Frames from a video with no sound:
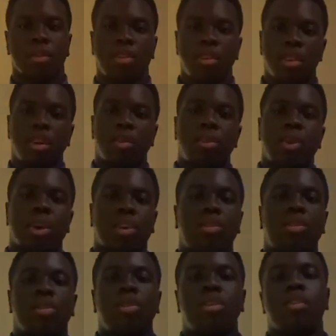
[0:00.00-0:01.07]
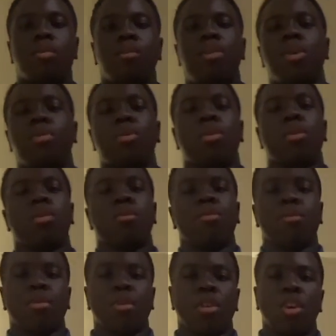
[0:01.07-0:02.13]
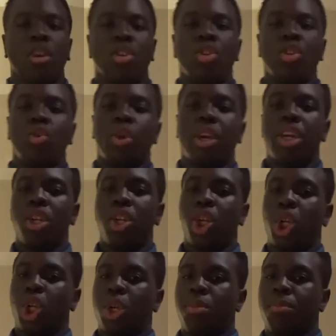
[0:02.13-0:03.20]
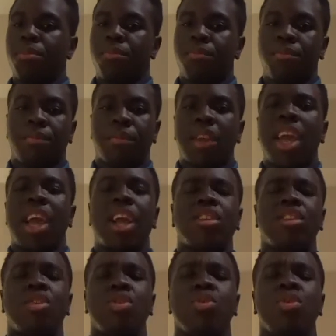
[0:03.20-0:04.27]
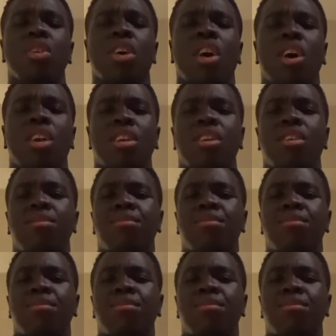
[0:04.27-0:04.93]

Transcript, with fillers: TWX27 people, a new age and a new dawn.